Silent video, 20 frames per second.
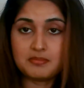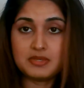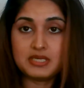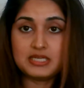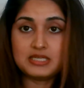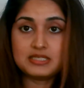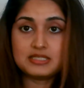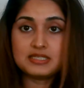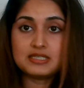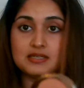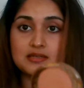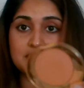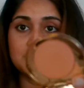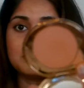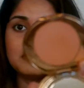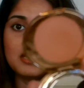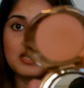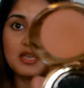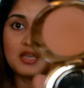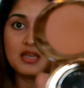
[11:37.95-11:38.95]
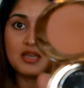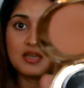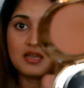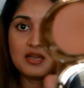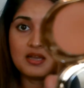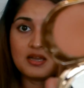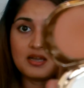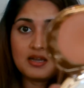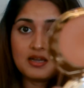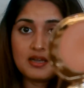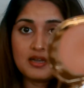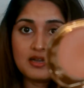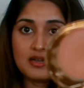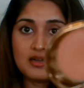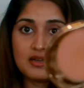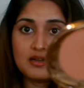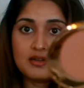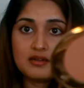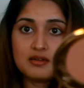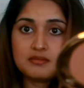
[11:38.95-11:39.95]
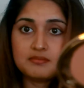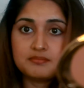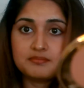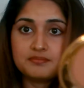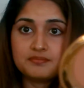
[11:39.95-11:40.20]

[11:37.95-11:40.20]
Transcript: medium um,